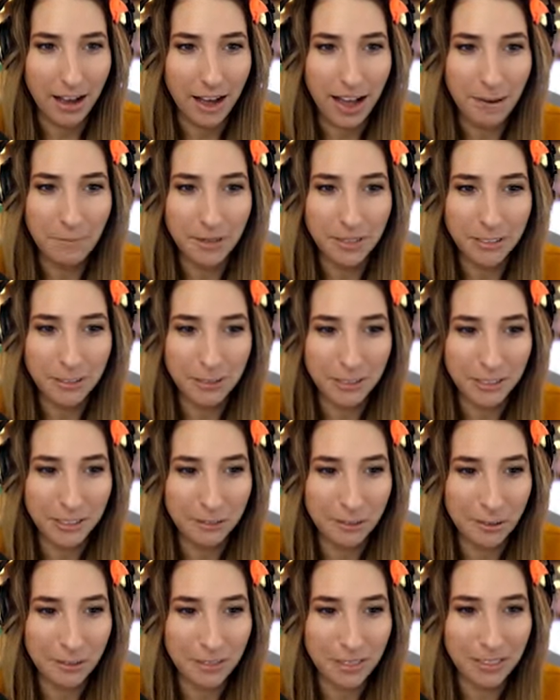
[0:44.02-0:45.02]
go. I'm gonna do it too.
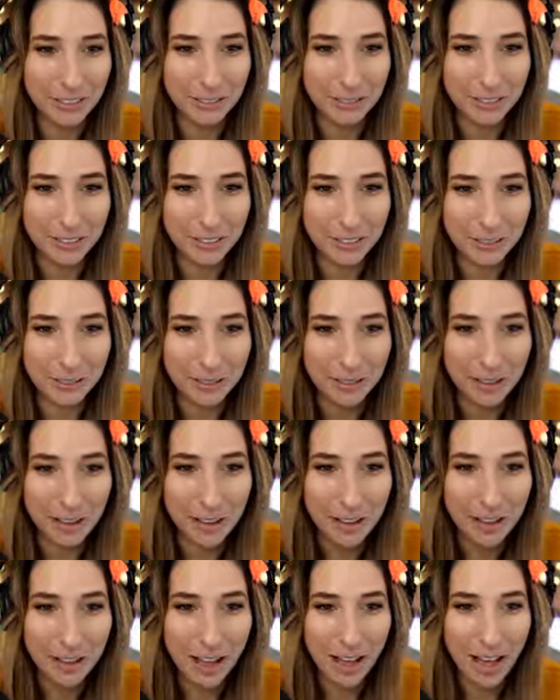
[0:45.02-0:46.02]
I'm gonna do it
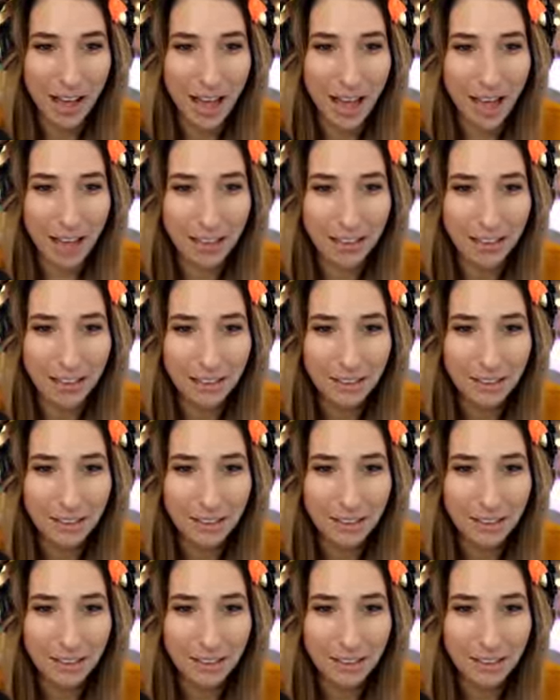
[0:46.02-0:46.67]
too. Oh my gosh.